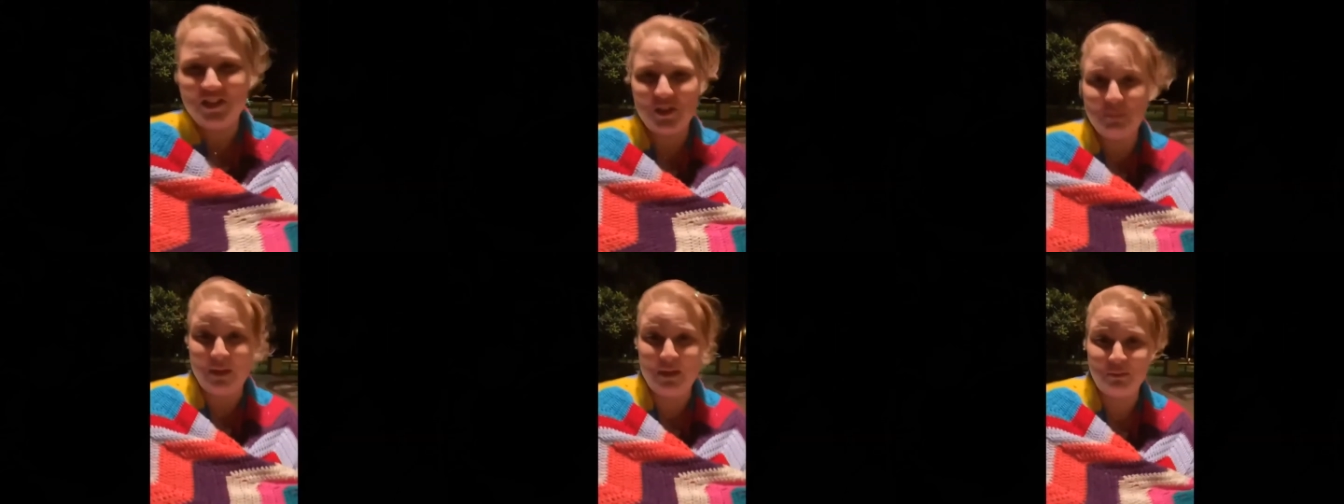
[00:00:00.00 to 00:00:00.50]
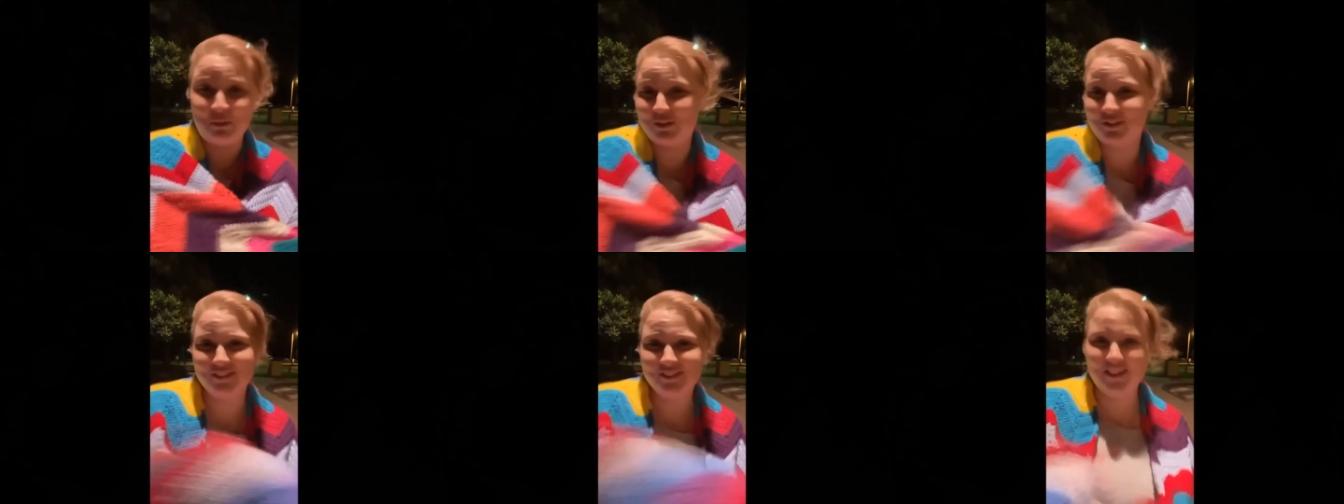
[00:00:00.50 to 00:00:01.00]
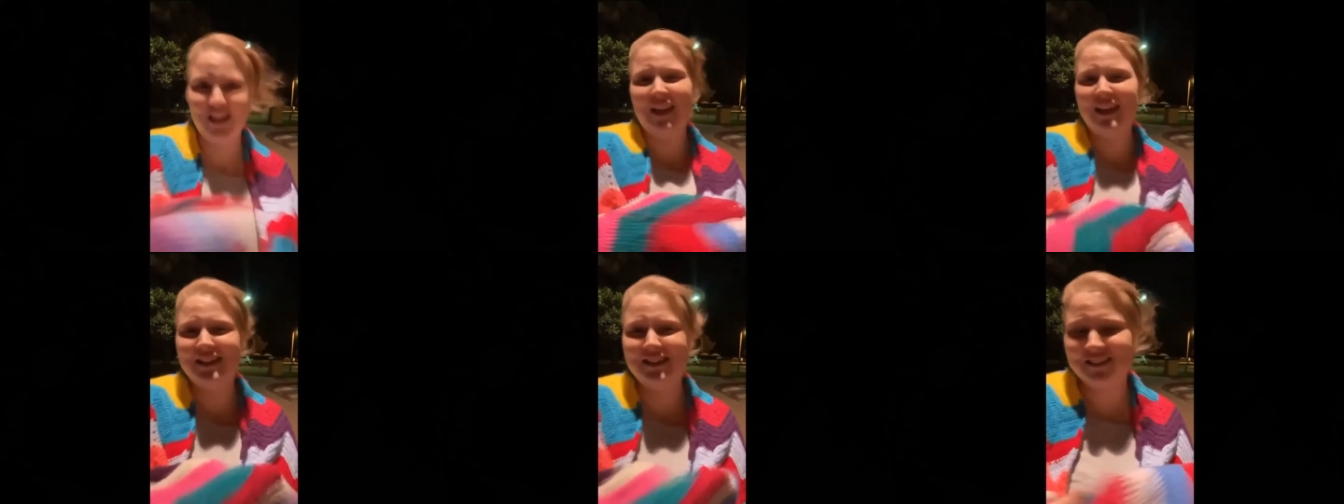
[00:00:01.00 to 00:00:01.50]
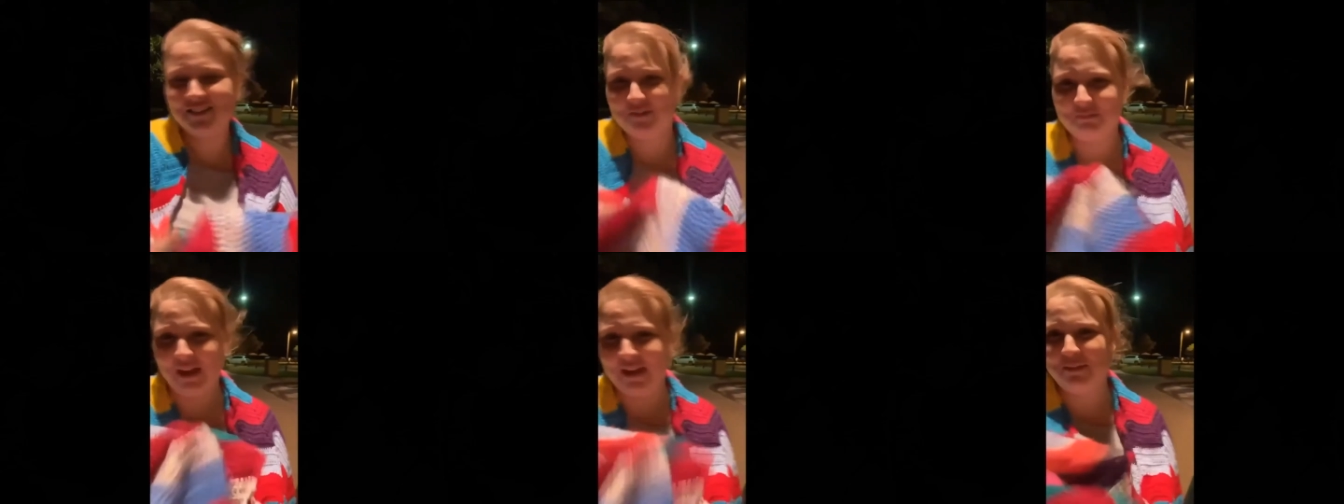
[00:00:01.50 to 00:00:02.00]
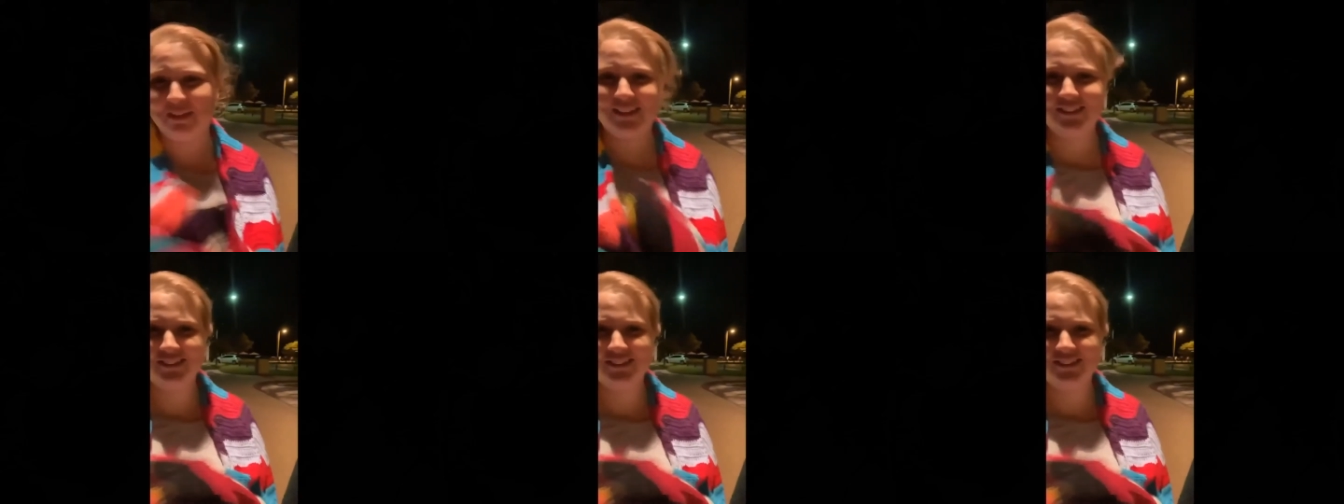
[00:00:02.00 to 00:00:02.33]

uh, enjoy people, I That's guess. Maybe. Great.